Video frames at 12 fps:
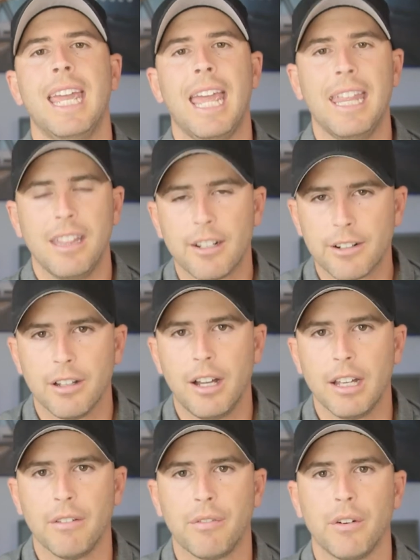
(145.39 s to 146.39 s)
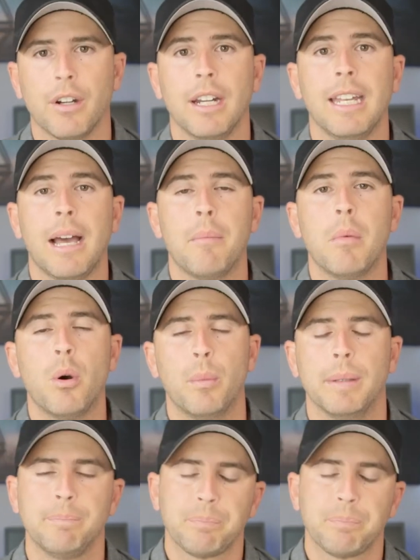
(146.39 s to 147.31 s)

in their life or in that moment.